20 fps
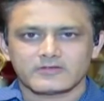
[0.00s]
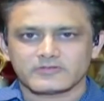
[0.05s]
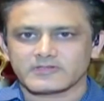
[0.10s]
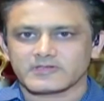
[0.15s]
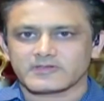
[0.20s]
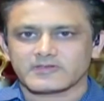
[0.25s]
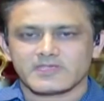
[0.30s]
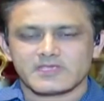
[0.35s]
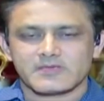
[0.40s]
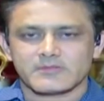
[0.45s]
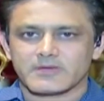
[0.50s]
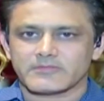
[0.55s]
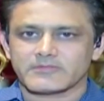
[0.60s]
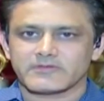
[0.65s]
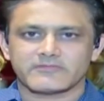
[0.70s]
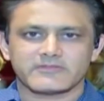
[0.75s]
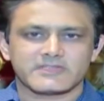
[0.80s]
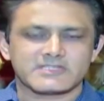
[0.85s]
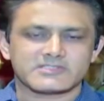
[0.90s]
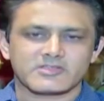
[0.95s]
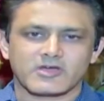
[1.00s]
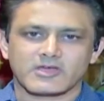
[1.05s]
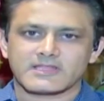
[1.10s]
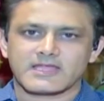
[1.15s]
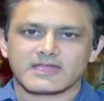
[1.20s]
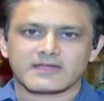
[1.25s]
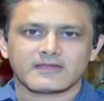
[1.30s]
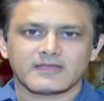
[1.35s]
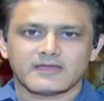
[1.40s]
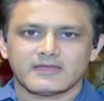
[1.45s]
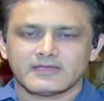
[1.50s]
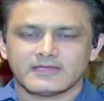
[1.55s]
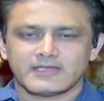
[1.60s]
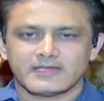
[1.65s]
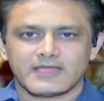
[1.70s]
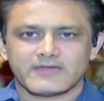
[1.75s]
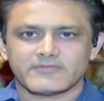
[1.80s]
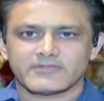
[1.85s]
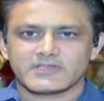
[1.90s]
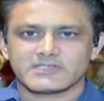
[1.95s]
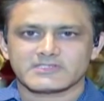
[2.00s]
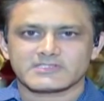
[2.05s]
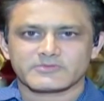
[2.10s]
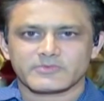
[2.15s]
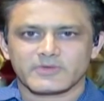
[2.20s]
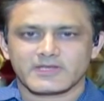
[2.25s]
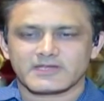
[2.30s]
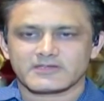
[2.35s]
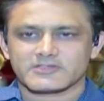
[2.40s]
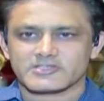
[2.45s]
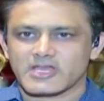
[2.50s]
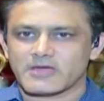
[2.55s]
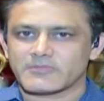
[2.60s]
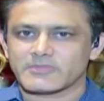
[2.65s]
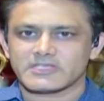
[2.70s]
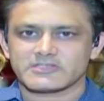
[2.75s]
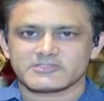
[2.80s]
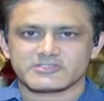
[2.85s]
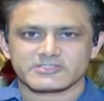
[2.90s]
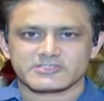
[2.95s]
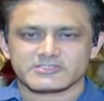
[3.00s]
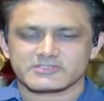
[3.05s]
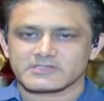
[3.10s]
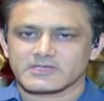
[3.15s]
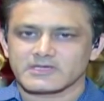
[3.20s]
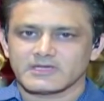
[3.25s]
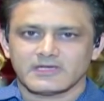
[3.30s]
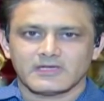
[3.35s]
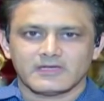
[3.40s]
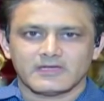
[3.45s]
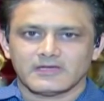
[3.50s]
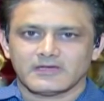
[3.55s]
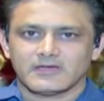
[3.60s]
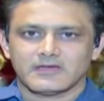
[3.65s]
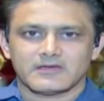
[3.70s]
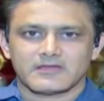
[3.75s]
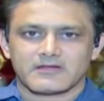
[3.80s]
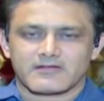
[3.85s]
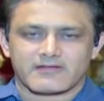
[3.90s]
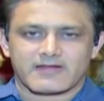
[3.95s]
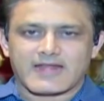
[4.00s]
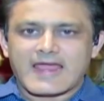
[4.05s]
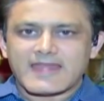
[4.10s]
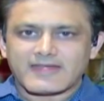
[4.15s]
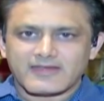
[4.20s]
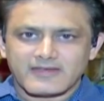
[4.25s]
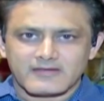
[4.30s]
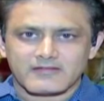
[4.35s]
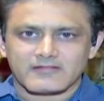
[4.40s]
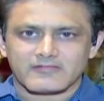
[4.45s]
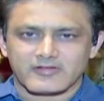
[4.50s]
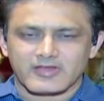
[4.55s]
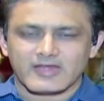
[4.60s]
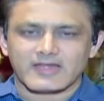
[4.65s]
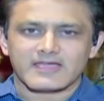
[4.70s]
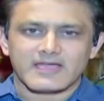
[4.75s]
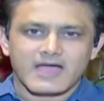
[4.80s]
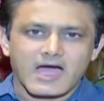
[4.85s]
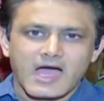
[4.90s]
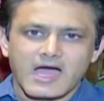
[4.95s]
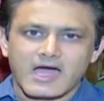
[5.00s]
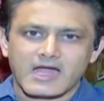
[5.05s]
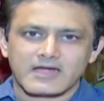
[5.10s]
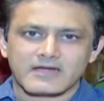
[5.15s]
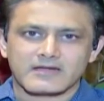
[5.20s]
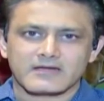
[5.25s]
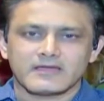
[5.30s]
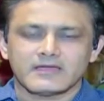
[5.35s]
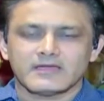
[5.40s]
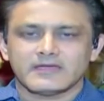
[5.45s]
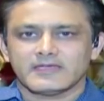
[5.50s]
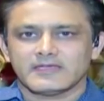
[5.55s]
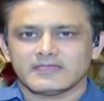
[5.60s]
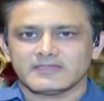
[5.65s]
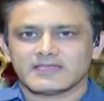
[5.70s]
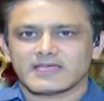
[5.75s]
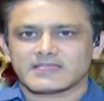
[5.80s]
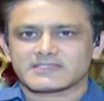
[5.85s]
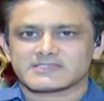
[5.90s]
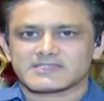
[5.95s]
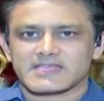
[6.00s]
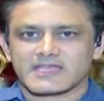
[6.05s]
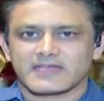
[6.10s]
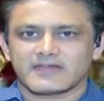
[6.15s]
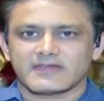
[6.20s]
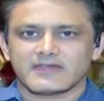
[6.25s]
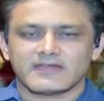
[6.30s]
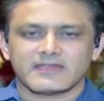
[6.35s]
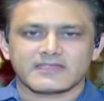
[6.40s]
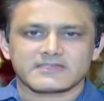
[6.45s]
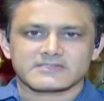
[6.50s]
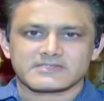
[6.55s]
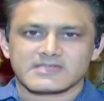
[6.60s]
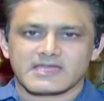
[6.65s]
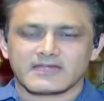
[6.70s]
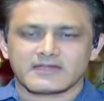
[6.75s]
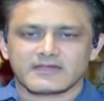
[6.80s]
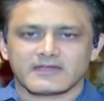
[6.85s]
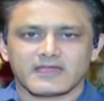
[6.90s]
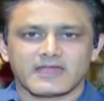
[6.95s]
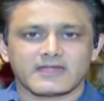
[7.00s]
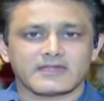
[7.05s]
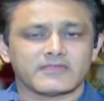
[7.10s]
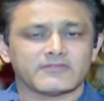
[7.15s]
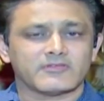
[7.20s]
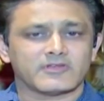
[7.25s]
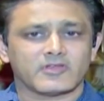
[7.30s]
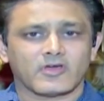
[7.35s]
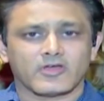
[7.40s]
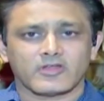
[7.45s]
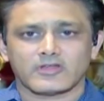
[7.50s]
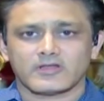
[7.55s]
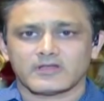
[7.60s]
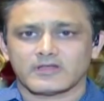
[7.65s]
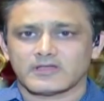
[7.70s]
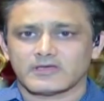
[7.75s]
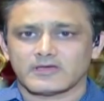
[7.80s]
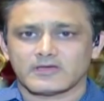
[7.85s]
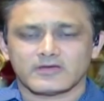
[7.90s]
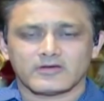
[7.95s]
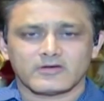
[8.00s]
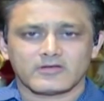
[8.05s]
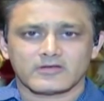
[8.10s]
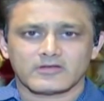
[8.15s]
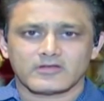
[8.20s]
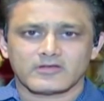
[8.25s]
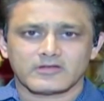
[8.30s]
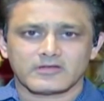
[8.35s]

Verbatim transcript: to the team. I mean, we saw that in evidence when Shami just uh, ran in really hard in that second innings, and, and even on, uh, on,